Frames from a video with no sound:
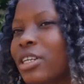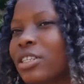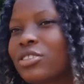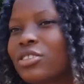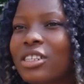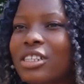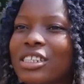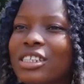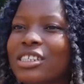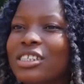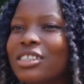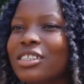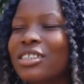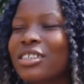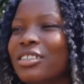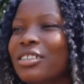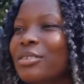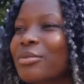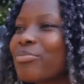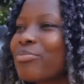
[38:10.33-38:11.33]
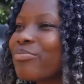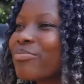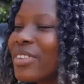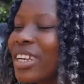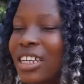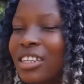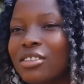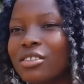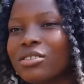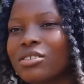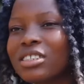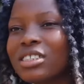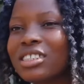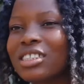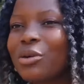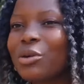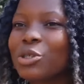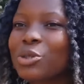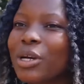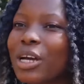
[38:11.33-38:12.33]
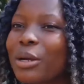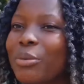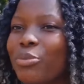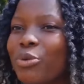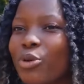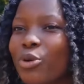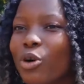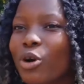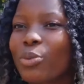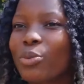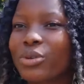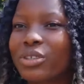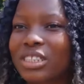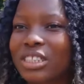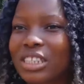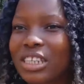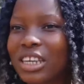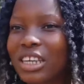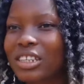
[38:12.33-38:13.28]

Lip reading: Actually, I don't. That was why I broke up with